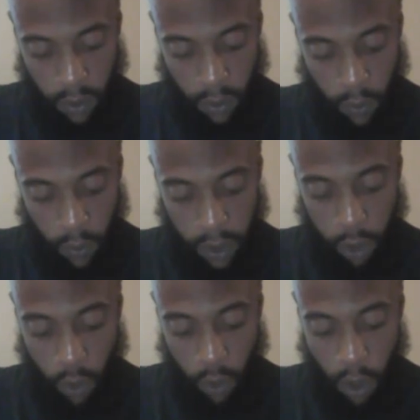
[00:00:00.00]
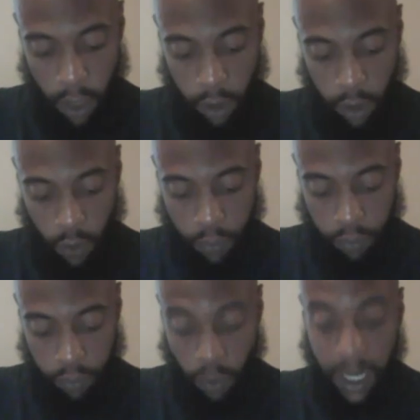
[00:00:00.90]
which you are to
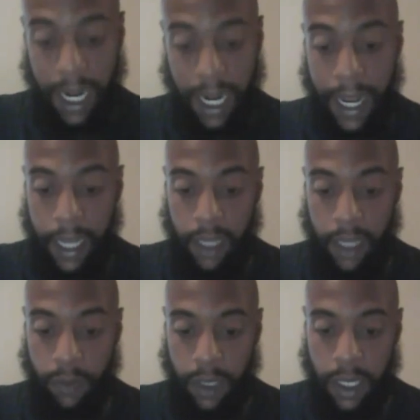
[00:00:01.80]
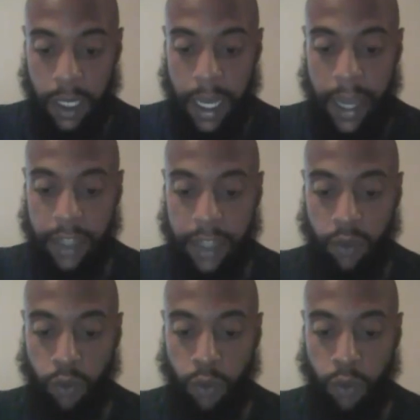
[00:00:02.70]
proclaim as
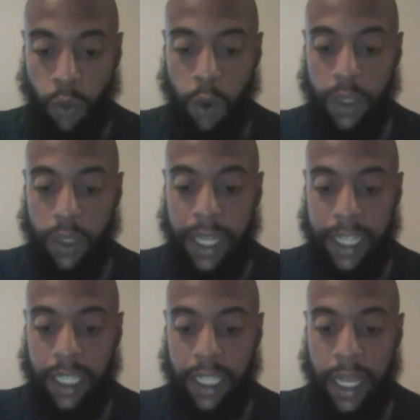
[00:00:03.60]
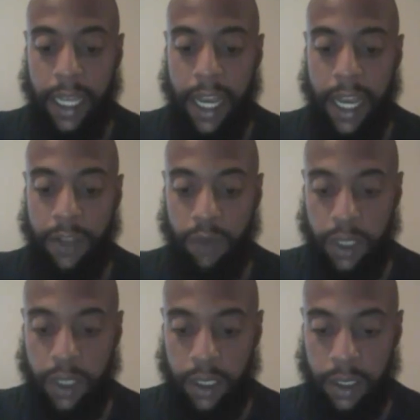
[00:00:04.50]
Kodesh
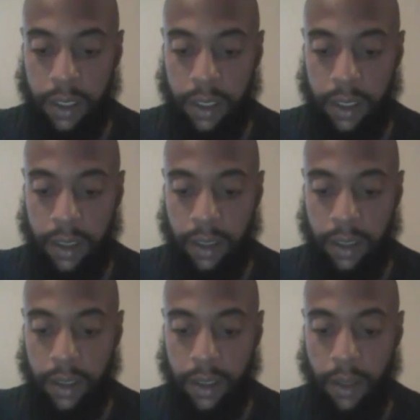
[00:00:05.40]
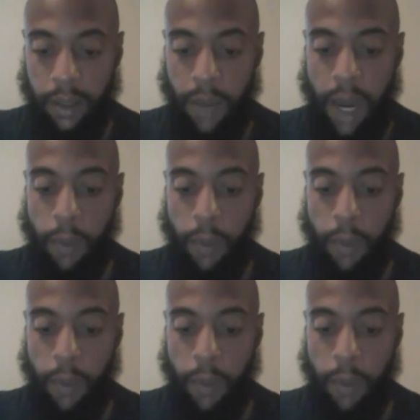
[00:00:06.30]
gatherings. My